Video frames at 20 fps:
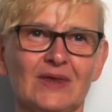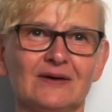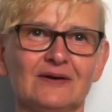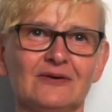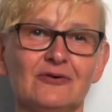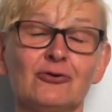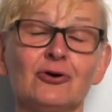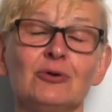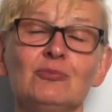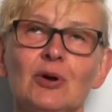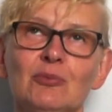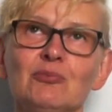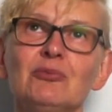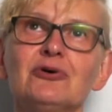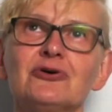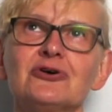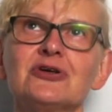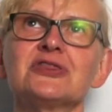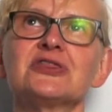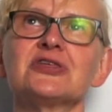
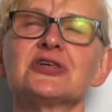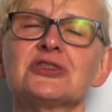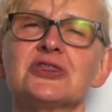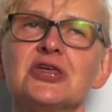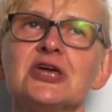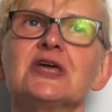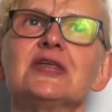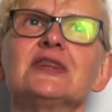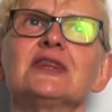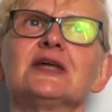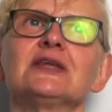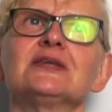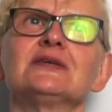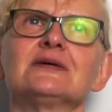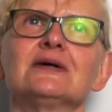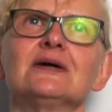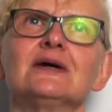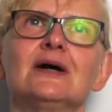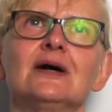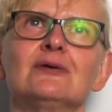Remembering the thing that
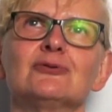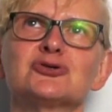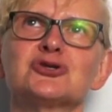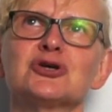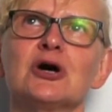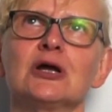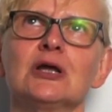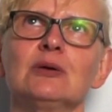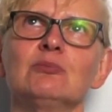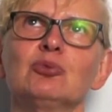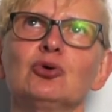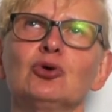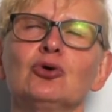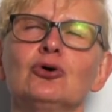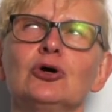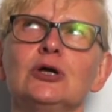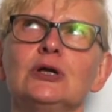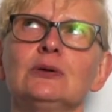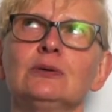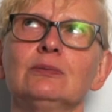I was
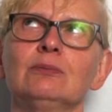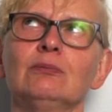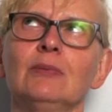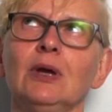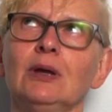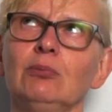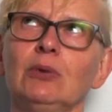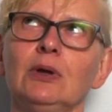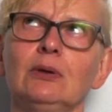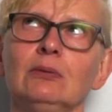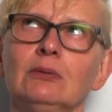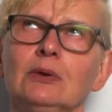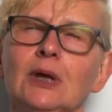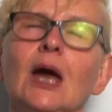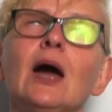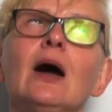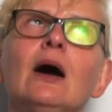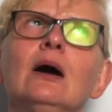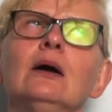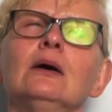unemployed, maybe,
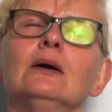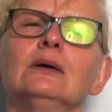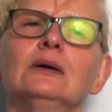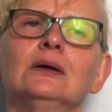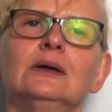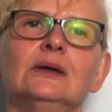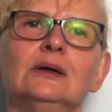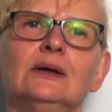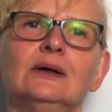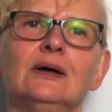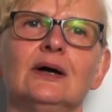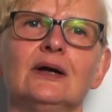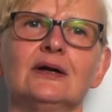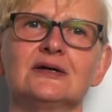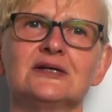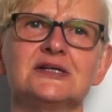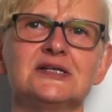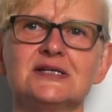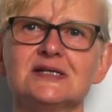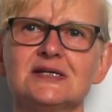yeah, and I
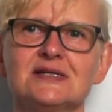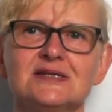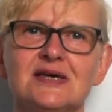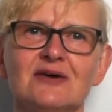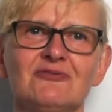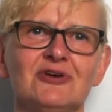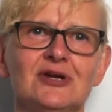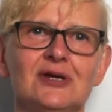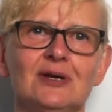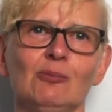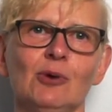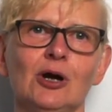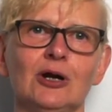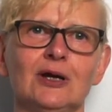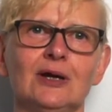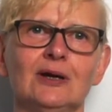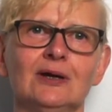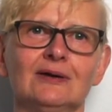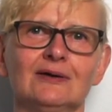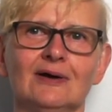didn't have any
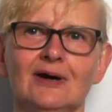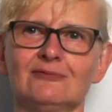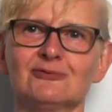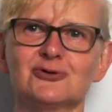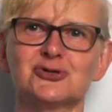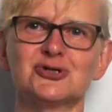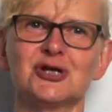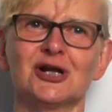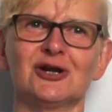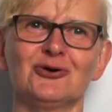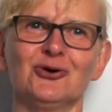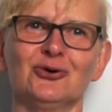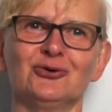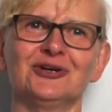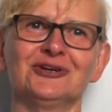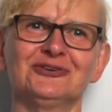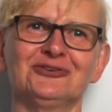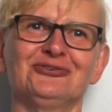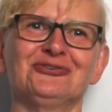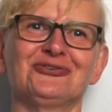money. I was still
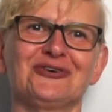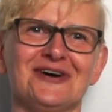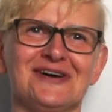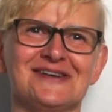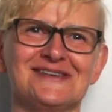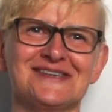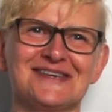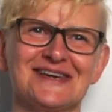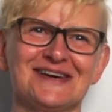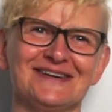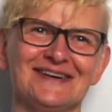going to France.